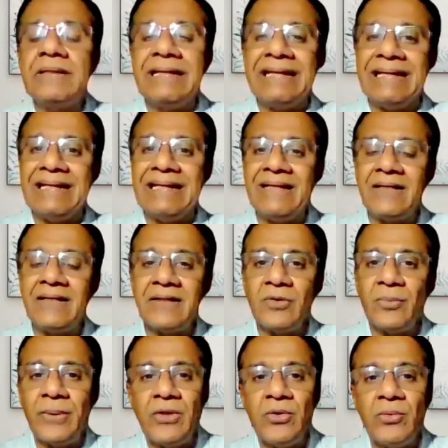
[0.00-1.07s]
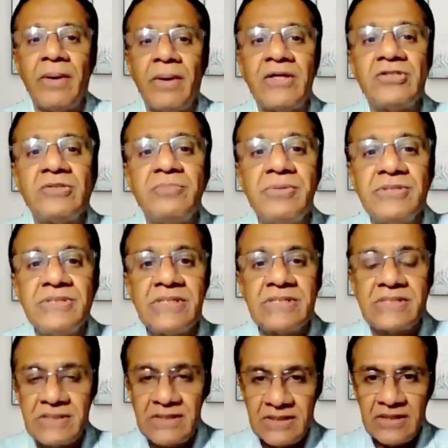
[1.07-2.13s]
in the way you manage the
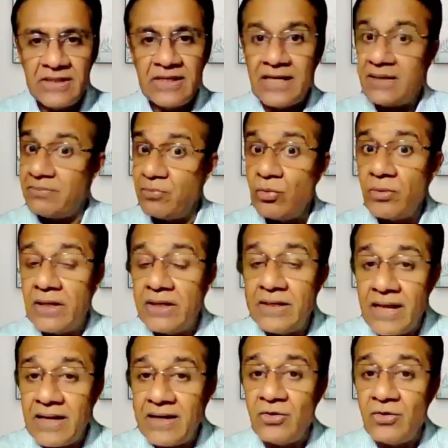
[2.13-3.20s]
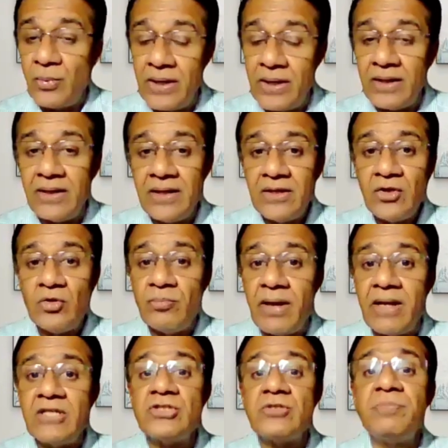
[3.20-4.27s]
business and in the way you
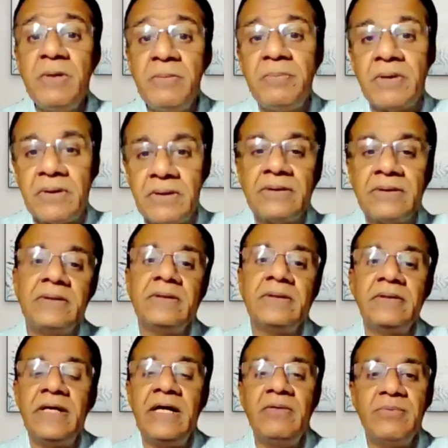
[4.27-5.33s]
manage the people, right?